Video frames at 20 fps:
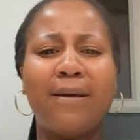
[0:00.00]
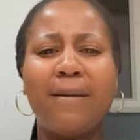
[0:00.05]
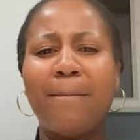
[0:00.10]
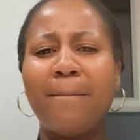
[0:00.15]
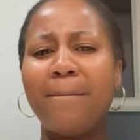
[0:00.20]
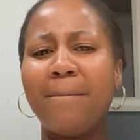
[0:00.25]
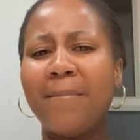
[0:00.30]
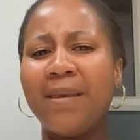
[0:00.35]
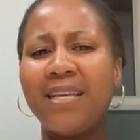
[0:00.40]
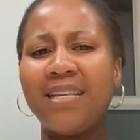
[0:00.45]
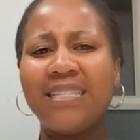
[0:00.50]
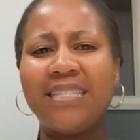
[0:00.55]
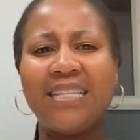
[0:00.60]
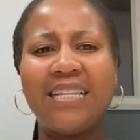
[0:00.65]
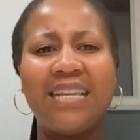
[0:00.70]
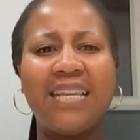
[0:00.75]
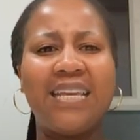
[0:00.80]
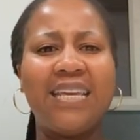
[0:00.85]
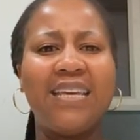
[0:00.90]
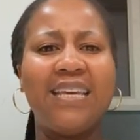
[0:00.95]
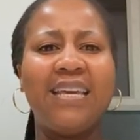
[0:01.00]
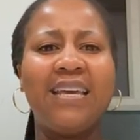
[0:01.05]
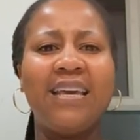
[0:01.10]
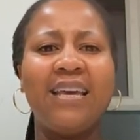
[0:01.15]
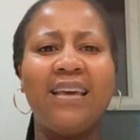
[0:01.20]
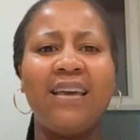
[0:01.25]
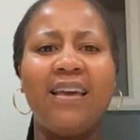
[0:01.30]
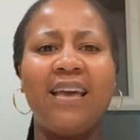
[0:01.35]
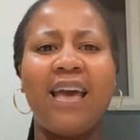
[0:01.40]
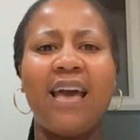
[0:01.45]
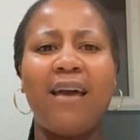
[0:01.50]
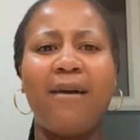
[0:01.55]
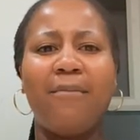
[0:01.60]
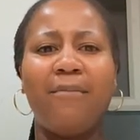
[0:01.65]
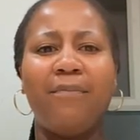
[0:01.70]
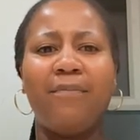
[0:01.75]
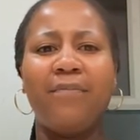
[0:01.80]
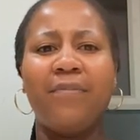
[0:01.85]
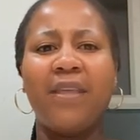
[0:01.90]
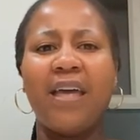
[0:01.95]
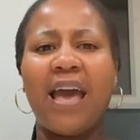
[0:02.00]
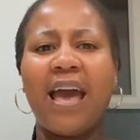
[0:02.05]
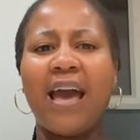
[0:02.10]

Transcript: a measly um,